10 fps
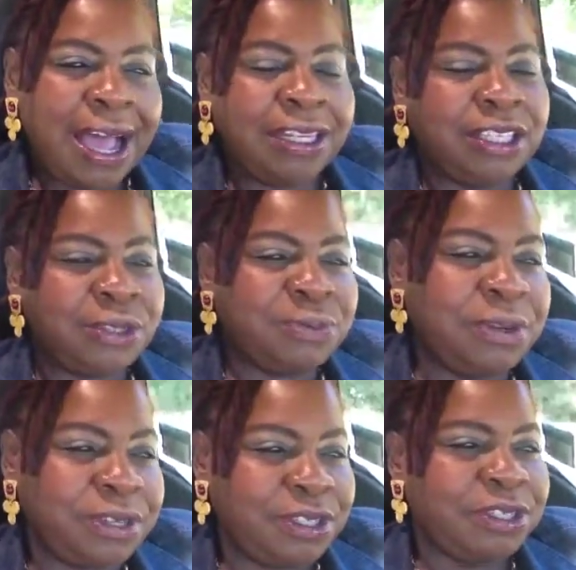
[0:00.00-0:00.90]
I just
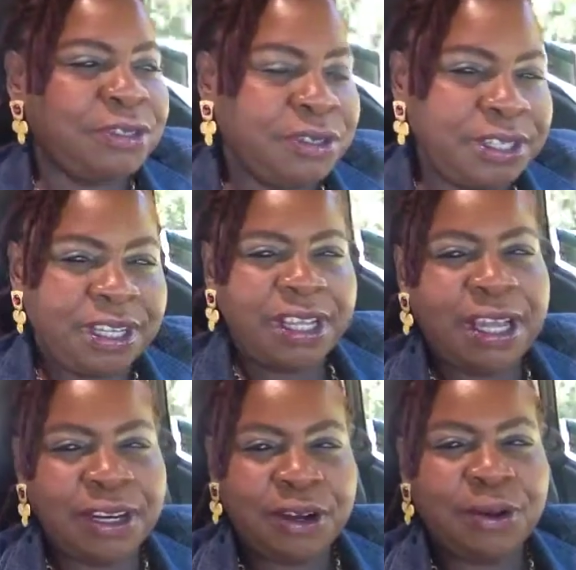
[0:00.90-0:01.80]
wanted to say
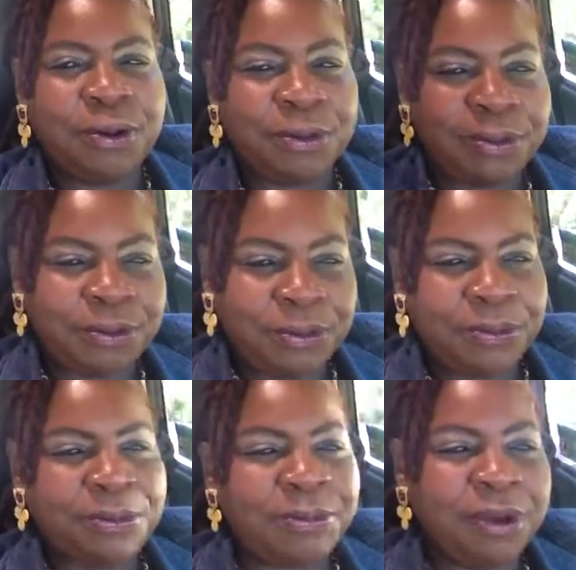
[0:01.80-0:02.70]
I know
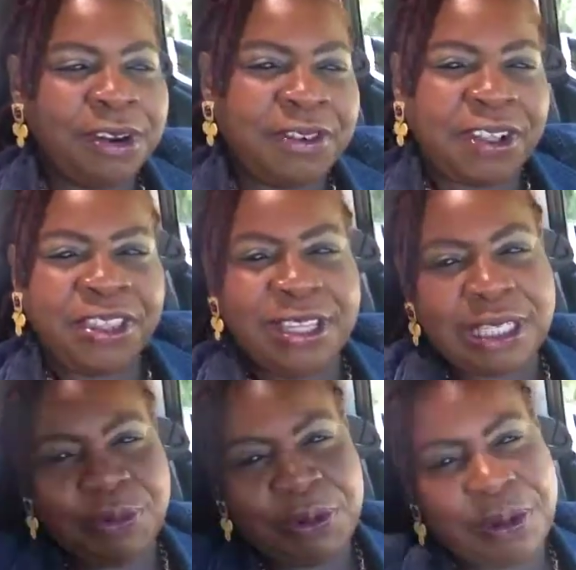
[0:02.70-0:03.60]
one of our things
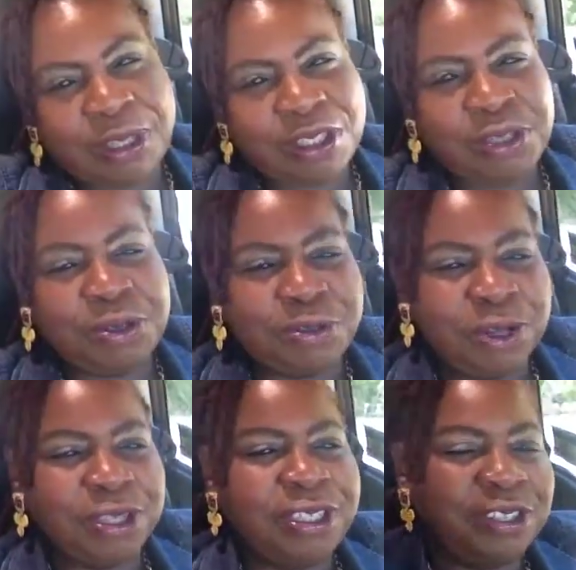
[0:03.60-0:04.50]
that we wanted to do
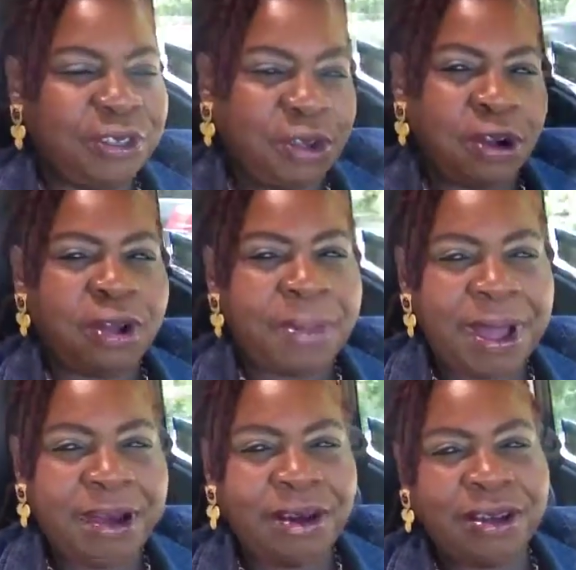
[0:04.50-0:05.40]
was to talk
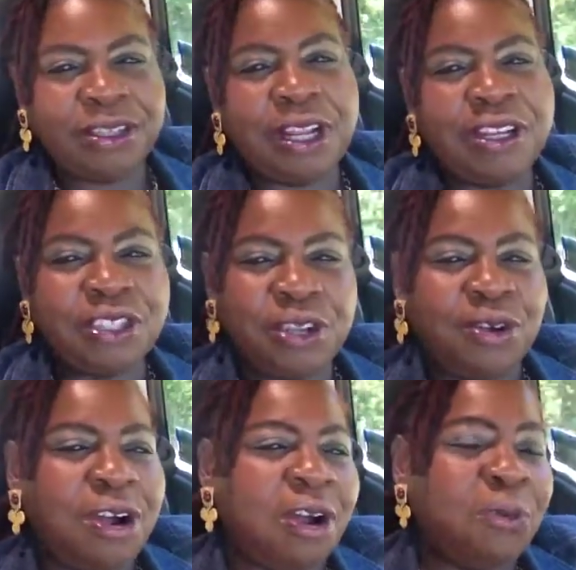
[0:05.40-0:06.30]
about,
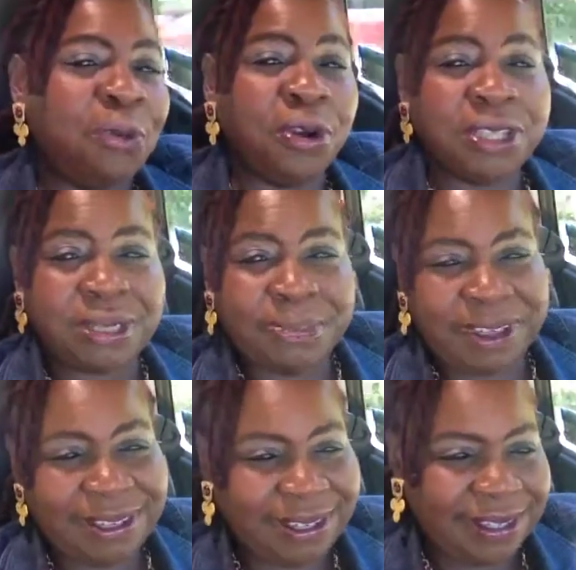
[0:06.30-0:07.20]
show our
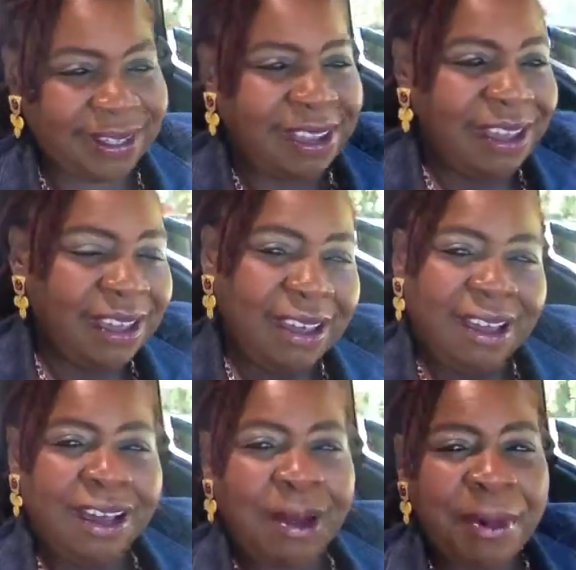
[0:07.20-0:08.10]
workspace,
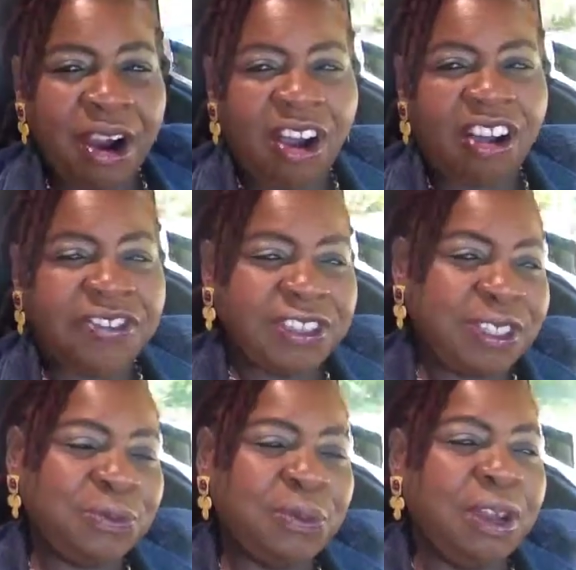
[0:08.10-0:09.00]
um, our
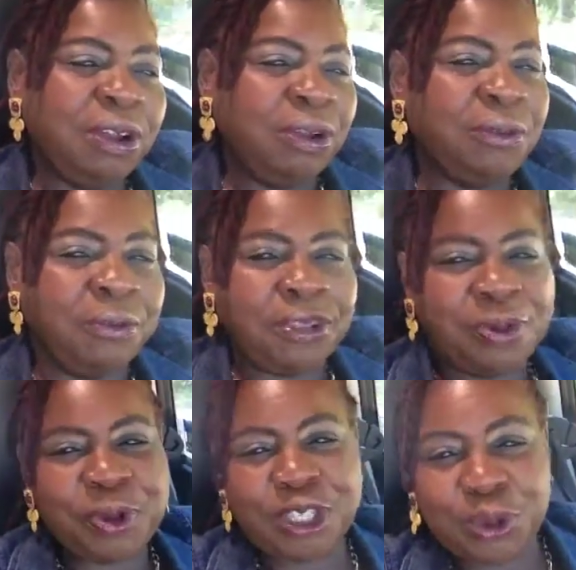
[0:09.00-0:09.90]
office, where a
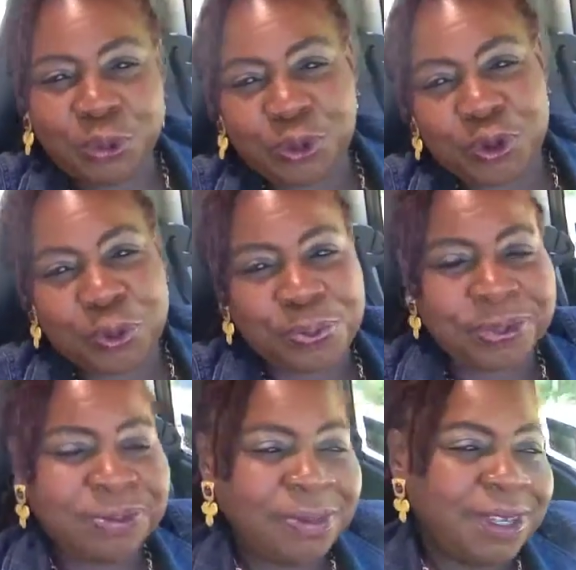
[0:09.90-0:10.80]
special room.
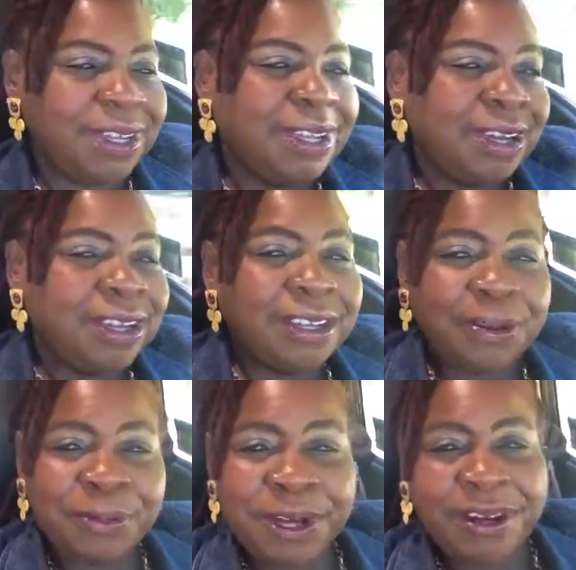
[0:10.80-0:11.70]

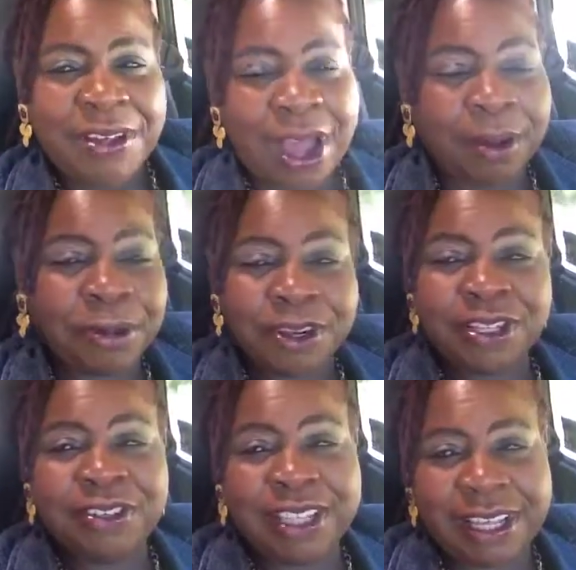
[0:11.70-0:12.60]
Well, I'm going to
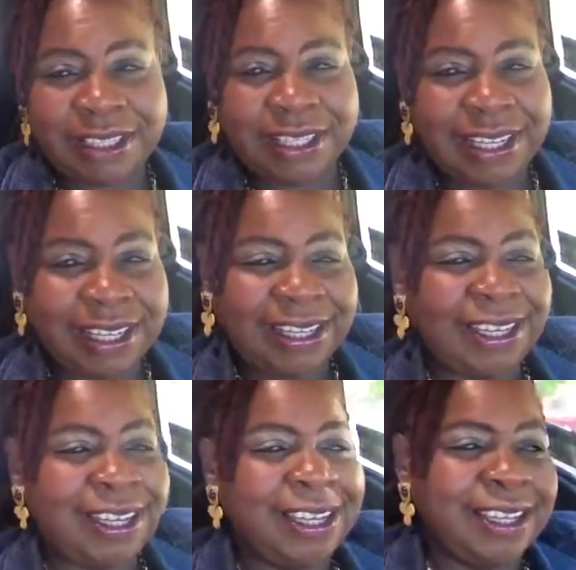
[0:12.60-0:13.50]
do that today,
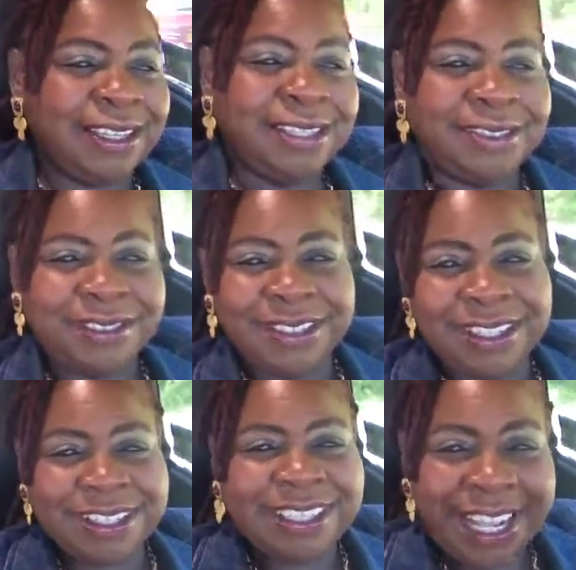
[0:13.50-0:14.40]
and
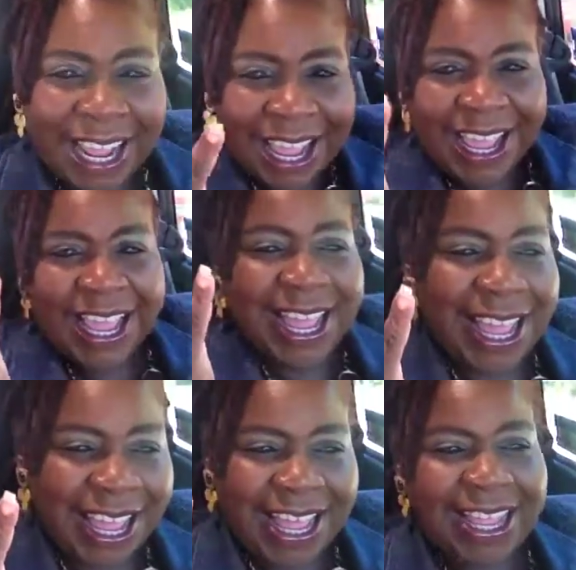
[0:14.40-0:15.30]

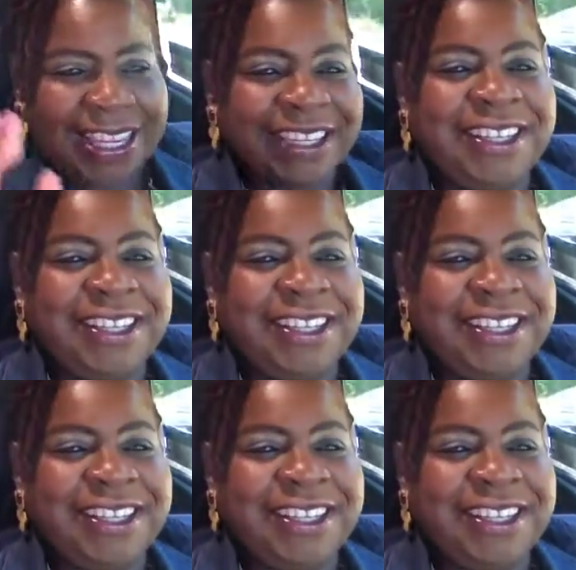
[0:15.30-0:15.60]
ta-da!